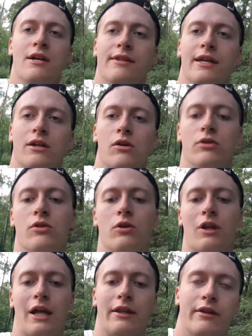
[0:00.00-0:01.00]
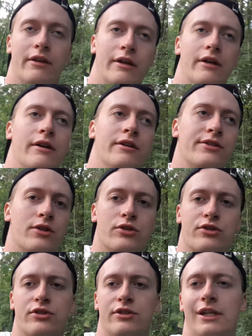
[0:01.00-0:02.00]
then go on Google and
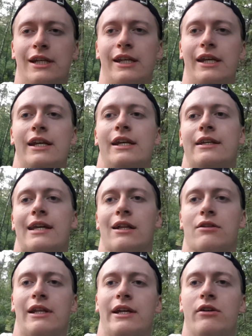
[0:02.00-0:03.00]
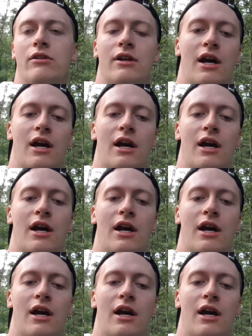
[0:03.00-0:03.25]
search TDE calculator,